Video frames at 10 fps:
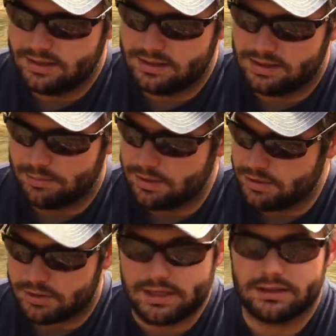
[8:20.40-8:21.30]
I
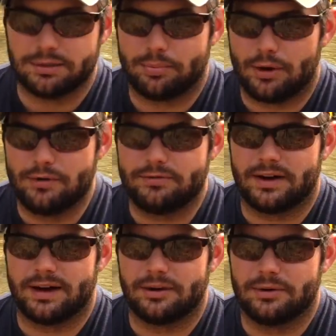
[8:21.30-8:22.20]
mean, you're getting the
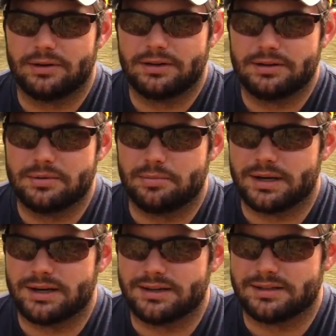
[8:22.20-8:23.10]
profile,
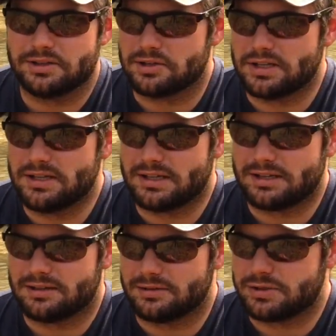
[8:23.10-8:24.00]
but you're
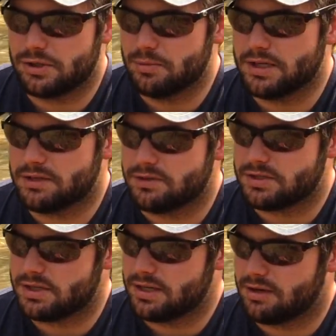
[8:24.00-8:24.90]
getting too much of a
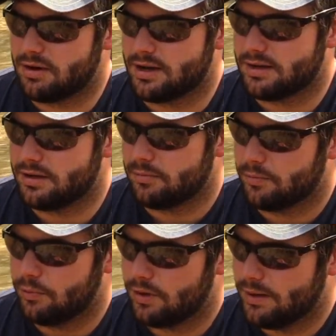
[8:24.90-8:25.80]
sink rate.
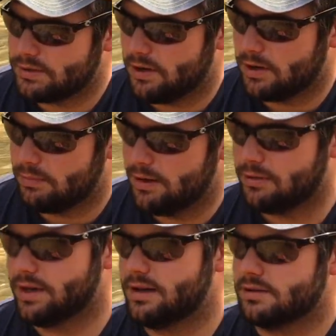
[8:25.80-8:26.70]
And what I'm talking about
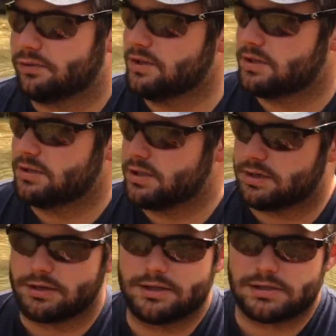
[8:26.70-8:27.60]
with that is fishing these
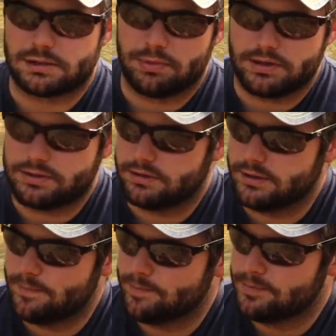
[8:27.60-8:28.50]
creeks
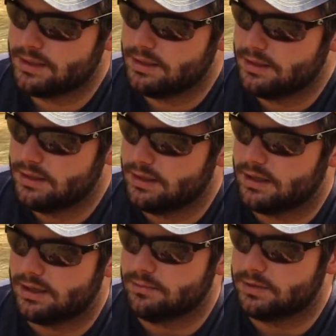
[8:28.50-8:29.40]
especially,
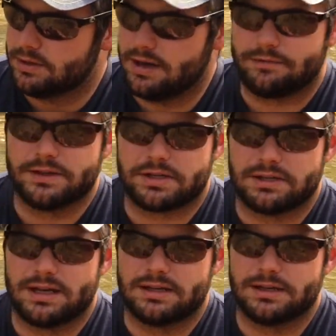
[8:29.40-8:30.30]
you're not
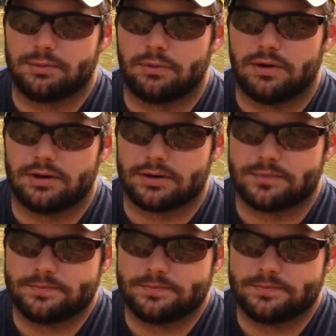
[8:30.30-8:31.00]
fishing that deep of water.